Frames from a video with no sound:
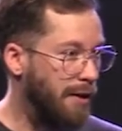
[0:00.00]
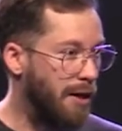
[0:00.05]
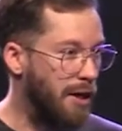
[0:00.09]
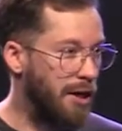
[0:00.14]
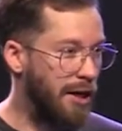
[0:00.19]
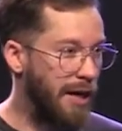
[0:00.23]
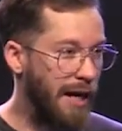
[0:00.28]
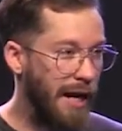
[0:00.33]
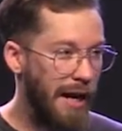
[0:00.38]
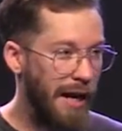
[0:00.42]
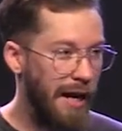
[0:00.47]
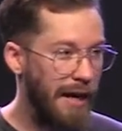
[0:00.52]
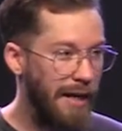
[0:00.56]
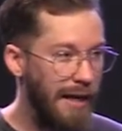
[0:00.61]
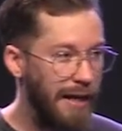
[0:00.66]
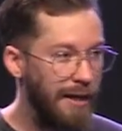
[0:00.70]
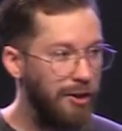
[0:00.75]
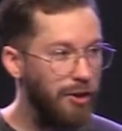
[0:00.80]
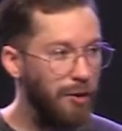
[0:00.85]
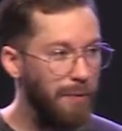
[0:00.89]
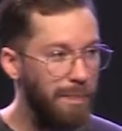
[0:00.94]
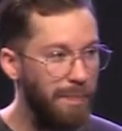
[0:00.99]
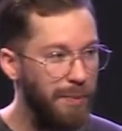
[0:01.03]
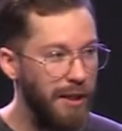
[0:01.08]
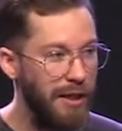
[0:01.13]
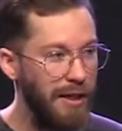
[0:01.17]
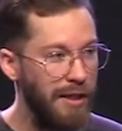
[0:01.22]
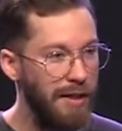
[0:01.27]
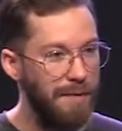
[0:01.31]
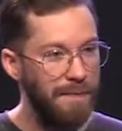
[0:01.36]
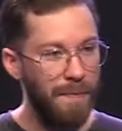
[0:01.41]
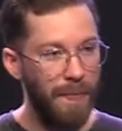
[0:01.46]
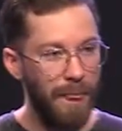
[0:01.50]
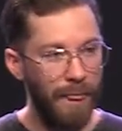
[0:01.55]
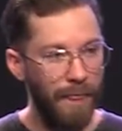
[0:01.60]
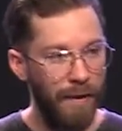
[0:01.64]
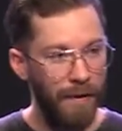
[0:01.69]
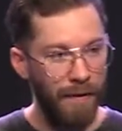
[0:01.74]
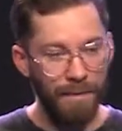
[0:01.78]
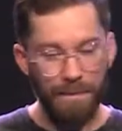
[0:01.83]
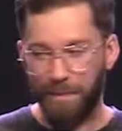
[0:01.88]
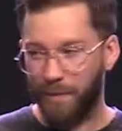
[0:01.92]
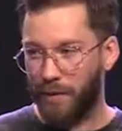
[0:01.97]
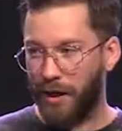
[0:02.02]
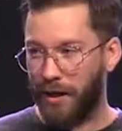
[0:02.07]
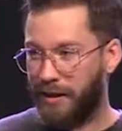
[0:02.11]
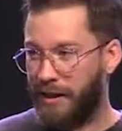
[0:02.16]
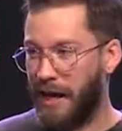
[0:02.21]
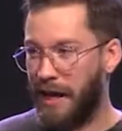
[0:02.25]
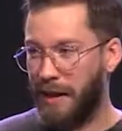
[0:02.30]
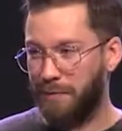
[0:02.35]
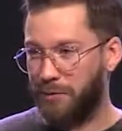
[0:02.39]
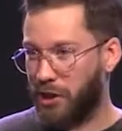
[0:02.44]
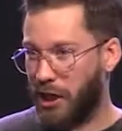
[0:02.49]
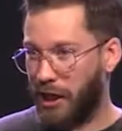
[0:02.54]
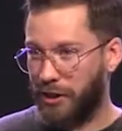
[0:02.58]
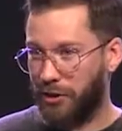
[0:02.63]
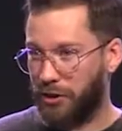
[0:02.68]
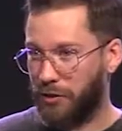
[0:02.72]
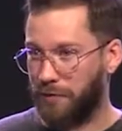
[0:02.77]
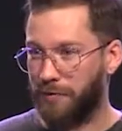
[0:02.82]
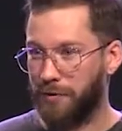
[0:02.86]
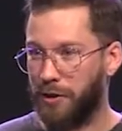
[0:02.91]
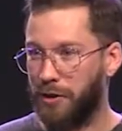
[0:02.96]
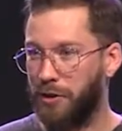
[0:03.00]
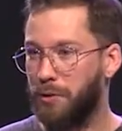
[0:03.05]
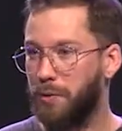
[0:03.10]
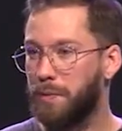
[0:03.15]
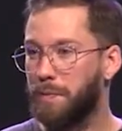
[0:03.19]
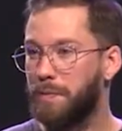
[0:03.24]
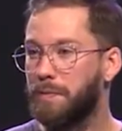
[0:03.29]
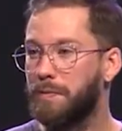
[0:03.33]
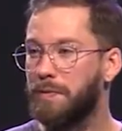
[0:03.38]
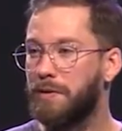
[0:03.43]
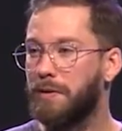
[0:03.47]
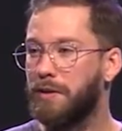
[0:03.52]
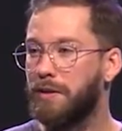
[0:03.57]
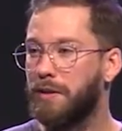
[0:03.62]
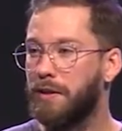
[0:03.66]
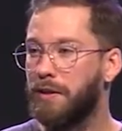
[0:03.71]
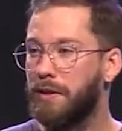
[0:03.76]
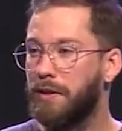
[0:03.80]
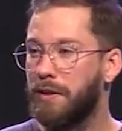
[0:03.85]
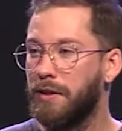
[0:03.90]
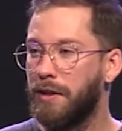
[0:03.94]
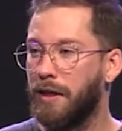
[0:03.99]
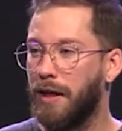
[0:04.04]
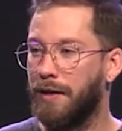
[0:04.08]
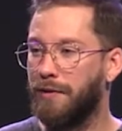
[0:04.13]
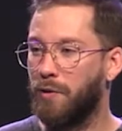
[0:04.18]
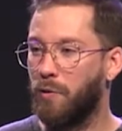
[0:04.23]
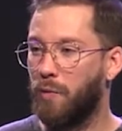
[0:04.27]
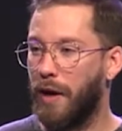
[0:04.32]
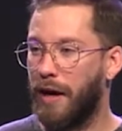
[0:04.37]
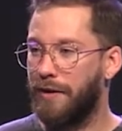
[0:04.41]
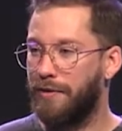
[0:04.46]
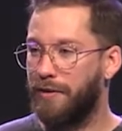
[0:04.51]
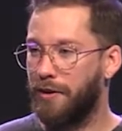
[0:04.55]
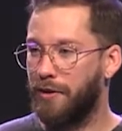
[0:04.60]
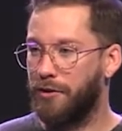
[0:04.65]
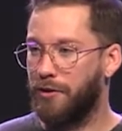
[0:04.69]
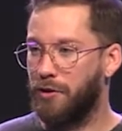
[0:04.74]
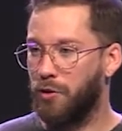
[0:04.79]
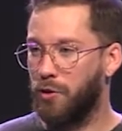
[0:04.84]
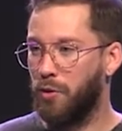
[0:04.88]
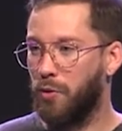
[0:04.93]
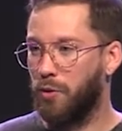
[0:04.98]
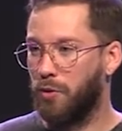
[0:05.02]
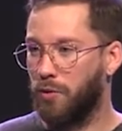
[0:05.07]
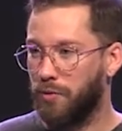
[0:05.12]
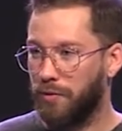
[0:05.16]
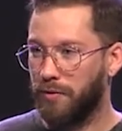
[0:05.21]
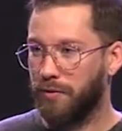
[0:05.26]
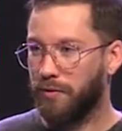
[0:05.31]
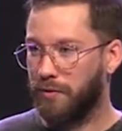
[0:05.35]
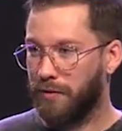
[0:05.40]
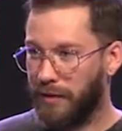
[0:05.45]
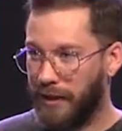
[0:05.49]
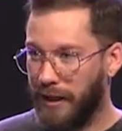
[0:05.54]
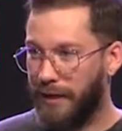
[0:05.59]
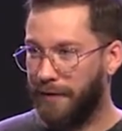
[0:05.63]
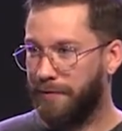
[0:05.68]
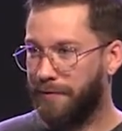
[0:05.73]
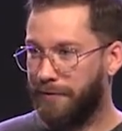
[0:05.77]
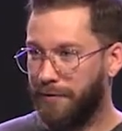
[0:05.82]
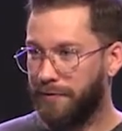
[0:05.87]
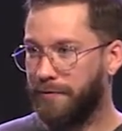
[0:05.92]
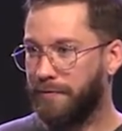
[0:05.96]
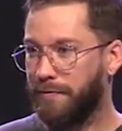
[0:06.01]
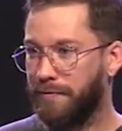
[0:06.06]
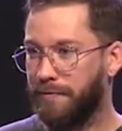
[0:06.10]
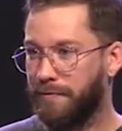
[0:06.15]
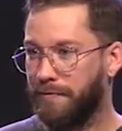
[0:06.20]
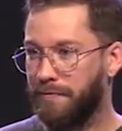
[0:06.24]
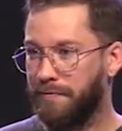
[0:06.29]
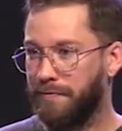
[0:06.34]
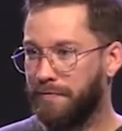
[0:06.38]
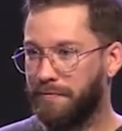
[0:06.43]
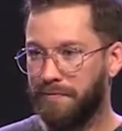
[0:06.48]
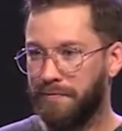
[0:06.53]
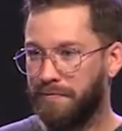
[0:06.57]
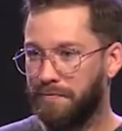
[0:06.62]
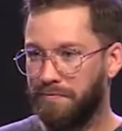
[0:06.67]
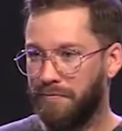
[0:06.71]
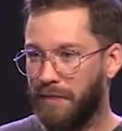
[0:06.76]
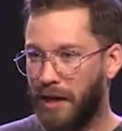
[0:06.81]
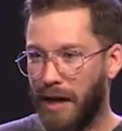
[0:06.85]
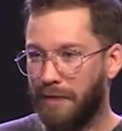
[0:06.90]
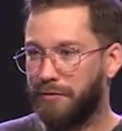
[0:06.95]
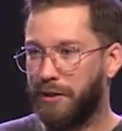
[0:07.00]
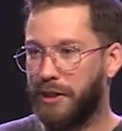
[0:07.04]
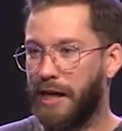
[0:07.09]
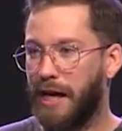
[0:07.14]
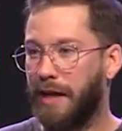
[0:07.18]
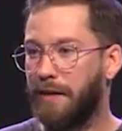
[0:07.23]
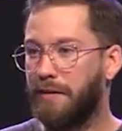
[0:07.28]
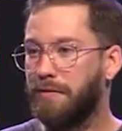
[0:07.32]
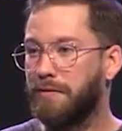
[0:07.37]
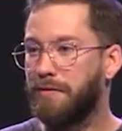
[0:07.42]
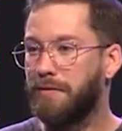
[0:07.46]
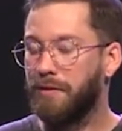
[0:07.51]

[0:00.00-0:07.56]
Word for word: All right, and it could be a game changer for you in the way that you live every day.